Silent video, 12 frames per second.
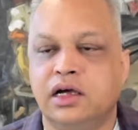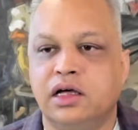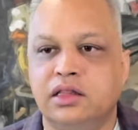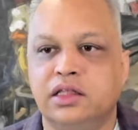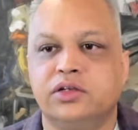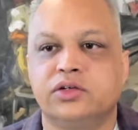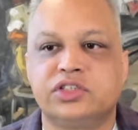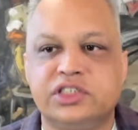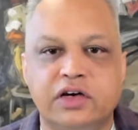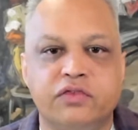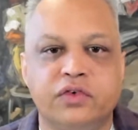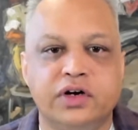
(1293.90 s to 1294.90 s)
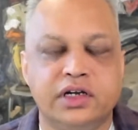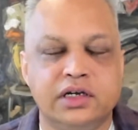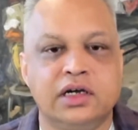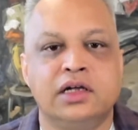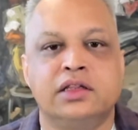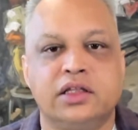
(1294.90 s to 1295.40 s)
that you're suffering,
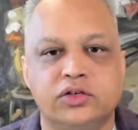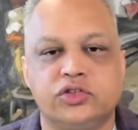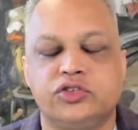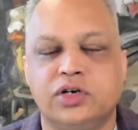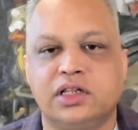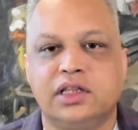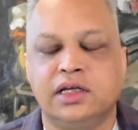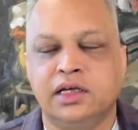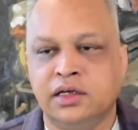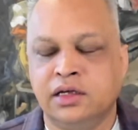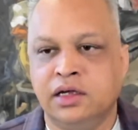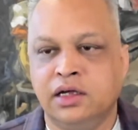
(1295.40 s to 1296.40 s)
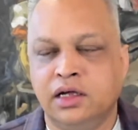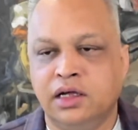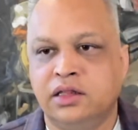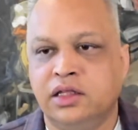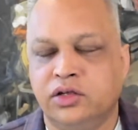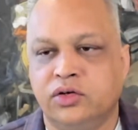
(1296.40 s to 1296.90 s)
that you're struggling,
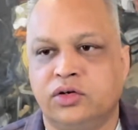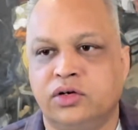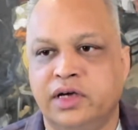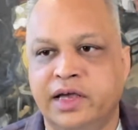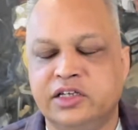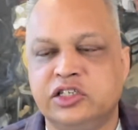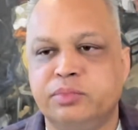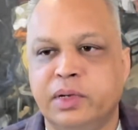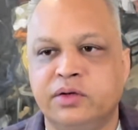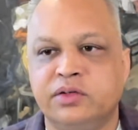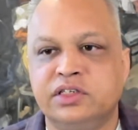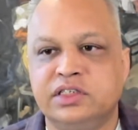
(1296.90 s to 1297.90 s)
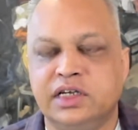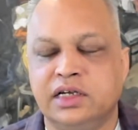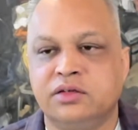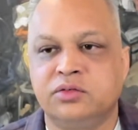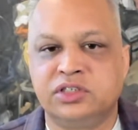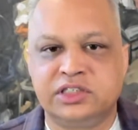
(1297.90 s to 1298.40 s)
that you're
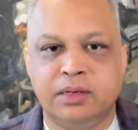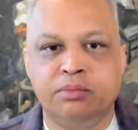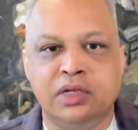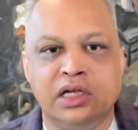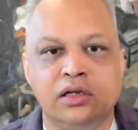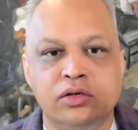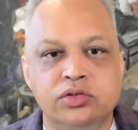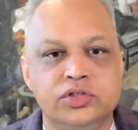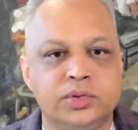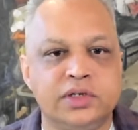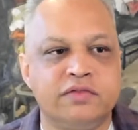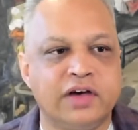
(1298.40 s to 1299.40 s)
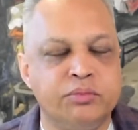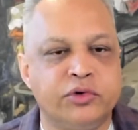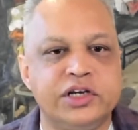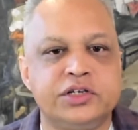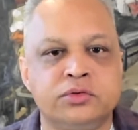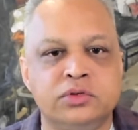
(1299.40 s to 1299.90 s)
experiencing some illusory
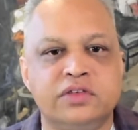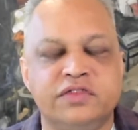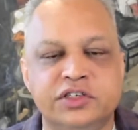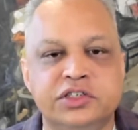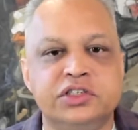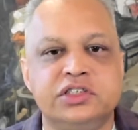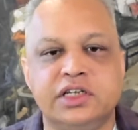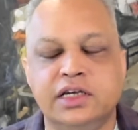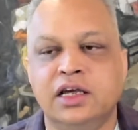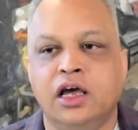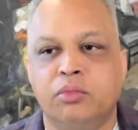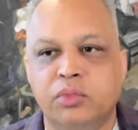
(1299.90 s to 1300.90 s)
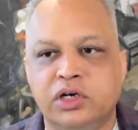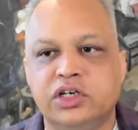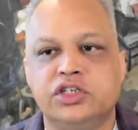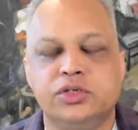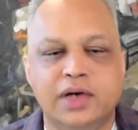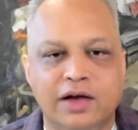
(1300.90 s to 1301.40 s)
vibrational deficiency because
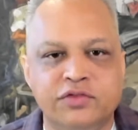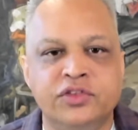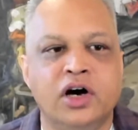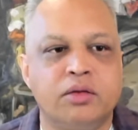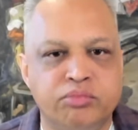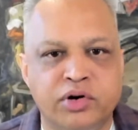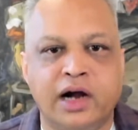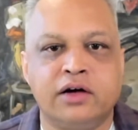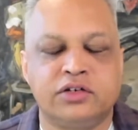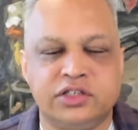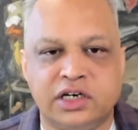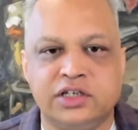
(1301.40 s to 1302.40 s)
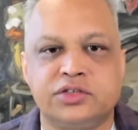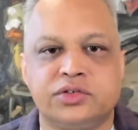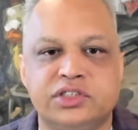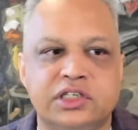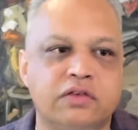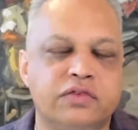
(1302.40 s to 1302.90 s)
you have not prioritized
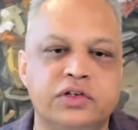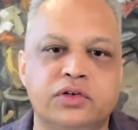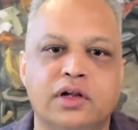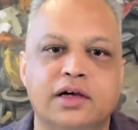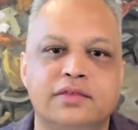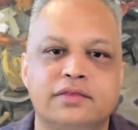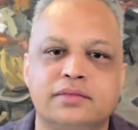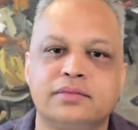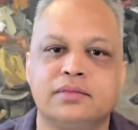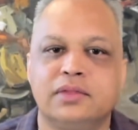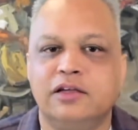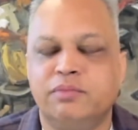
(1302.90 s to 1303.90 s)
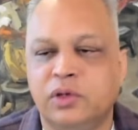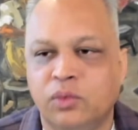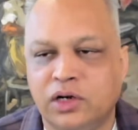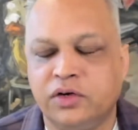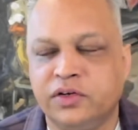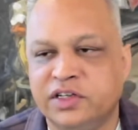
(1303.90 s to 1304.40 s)
yourself in your life? Leave me
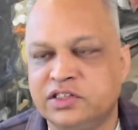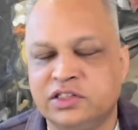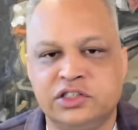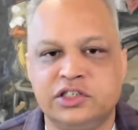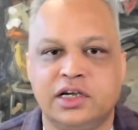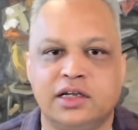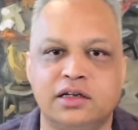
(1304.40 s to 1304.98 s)
1 or yes in the chat.